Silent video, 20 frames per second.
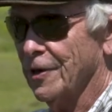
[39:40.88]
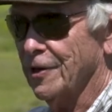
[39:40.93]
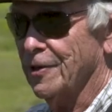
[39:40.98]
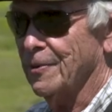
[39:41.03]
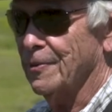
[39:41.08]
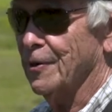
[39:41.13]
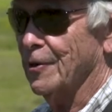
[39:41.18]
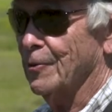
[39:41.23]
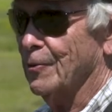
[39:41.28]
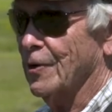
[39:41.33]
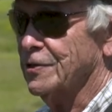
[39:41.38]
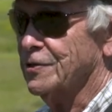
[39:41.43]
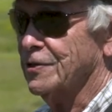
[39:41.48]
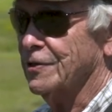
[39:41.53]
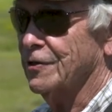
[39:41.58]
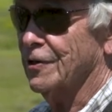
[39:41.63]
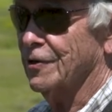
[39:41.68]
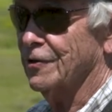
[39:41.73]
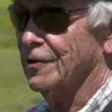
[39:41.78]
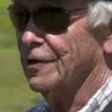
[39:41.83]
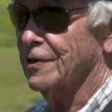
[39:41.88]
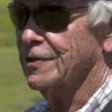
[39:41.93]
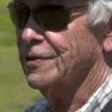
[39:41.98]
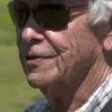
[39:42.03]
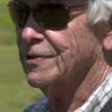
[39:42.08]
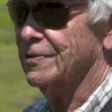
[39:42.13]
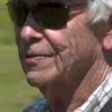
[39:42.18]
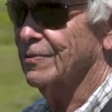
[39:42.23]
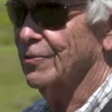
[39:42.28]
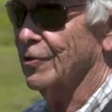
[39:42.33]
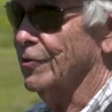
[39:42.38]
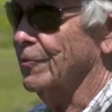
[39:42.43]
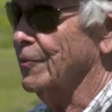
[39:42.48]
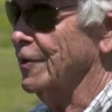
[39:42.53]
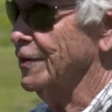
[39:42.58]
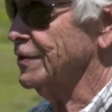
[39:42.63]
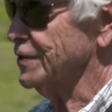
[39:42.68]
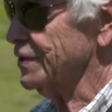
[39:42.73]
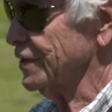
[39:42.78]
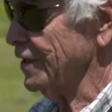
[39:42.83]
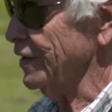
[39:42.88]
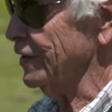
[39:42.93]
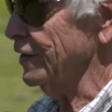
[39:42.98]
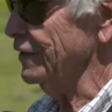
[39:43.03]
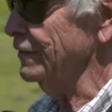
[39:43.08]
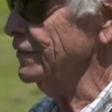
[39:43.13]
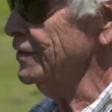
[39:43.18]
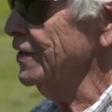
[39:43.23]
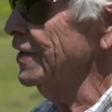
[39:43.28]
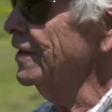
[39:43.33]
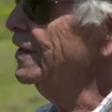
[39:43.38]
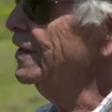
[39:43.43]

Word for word: money being wasted on lease would have been saved